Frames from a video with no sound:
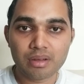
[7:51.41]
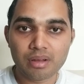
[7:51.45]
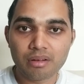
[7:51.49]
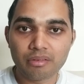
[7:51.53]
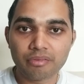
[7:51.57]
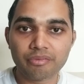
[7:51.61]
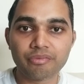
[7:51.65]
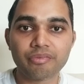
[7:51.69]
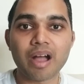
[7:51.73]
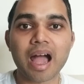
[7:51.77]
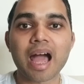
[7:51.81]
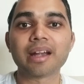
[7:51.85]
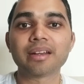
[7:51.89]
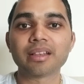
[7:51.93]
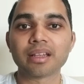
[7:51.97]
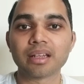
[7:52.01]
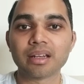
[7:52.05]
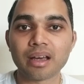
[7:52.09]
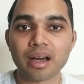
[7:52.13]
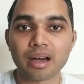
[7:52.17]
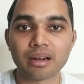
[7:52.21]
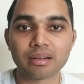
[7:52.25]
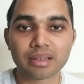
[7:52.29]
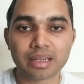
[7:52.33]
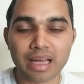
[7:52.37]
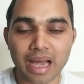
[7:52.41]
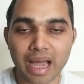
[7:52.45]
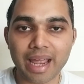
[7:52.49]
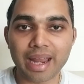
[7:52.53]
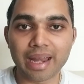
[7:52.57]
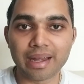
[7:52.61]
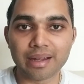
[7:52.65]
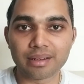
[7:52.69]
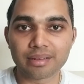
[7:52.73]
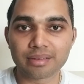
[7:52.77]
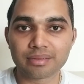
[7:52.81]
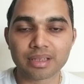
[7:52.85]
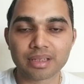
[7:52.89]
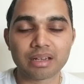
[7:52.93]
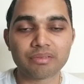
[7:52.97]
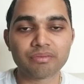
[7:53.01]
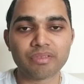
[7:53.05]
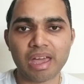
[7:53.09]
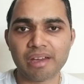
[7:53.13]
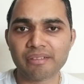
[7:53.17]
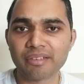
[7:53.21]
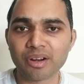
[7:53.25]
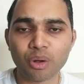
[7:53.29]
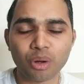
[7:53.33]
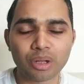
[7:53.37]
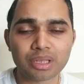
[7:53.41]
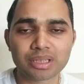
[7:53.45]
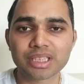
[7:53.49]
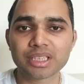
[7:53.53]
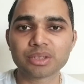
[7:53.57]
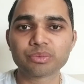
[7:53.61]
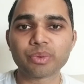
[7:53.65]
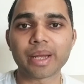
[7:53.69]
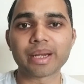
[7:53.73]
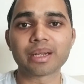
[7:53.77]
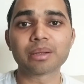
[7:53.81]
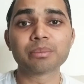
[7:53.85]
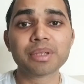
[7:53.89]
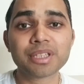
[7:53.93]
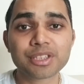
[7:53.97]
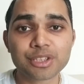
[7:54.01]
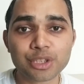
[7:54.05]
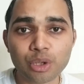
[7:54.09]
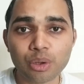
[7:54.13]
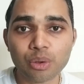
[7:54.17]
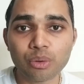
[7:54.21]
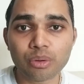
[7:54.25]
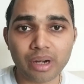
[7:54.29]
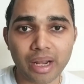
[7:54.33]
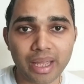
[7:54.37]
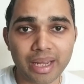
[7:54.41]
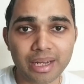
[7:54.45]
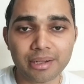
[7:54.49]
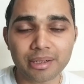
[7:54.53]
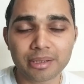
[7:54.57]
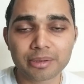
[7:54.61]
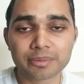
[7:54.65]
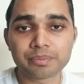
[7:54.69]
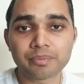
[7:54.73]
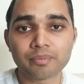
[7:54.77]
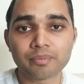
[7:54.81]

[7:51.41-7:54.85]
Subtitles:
fat in our diet, then where will all these vitamins go, right?